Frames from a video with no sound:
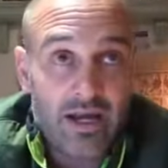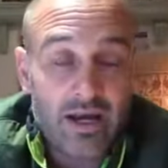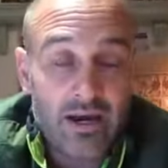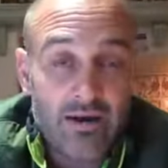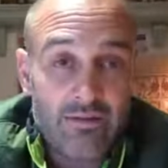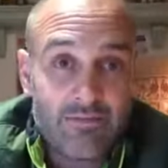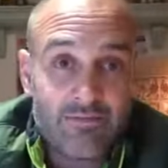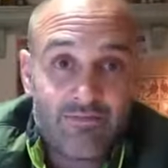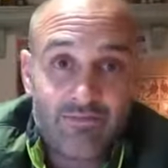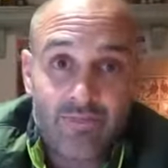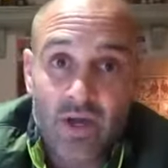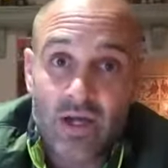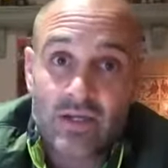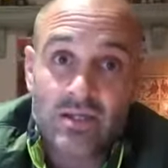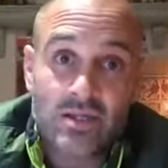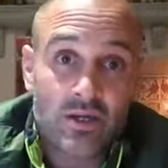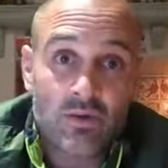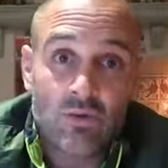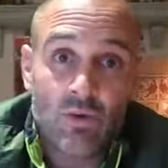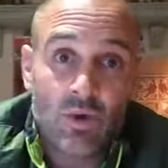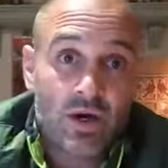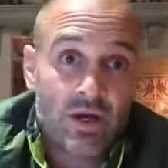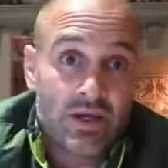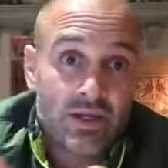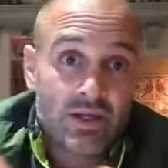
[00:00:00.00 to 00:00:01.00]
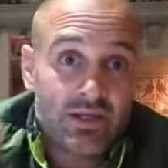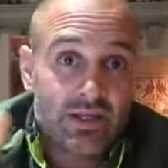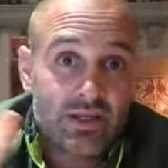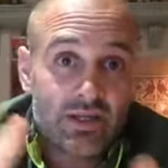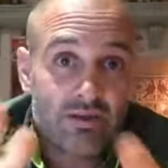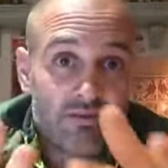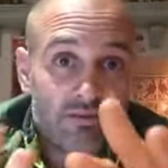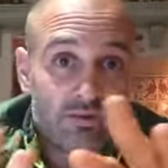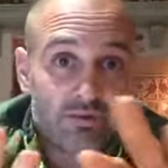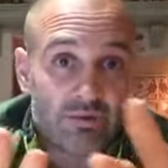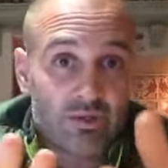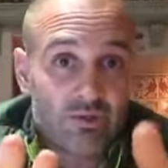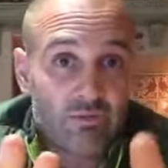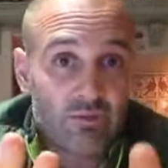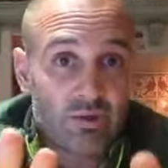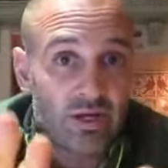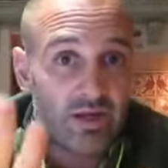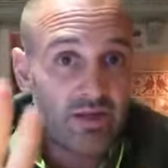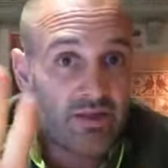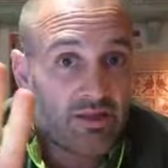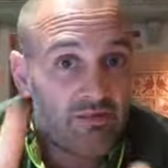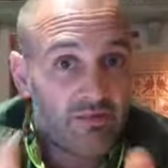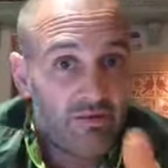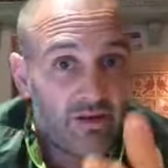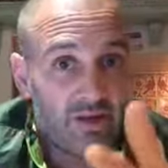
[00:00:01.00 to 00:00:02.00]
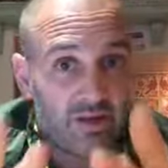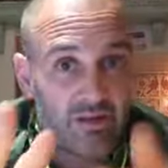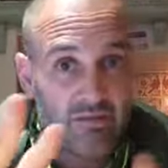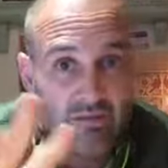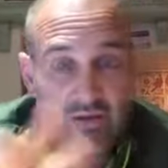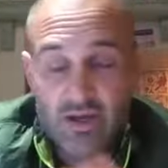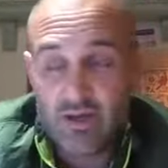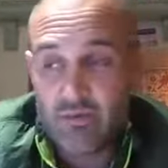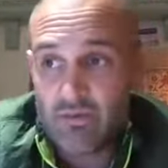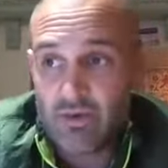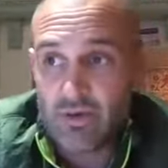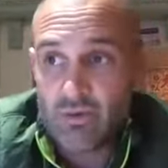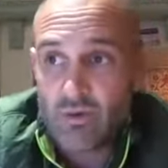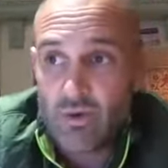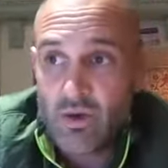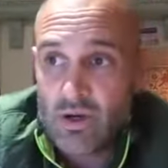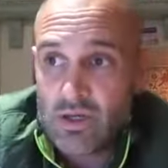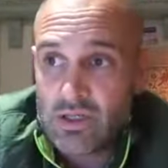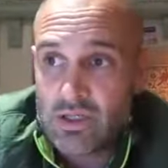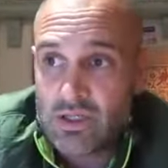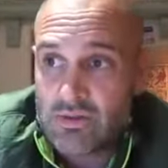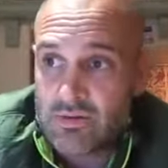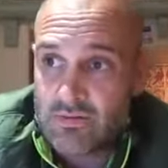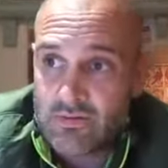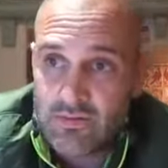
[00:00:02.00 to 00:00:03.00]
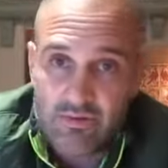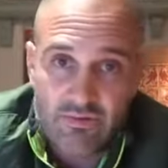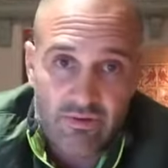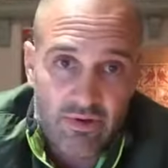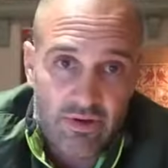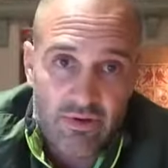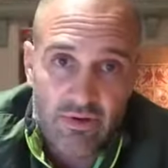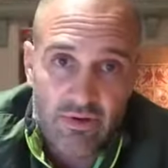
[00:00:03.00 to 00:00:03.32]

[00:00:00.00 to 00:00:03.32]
I don't know why the series was split 3 and 3, but it was through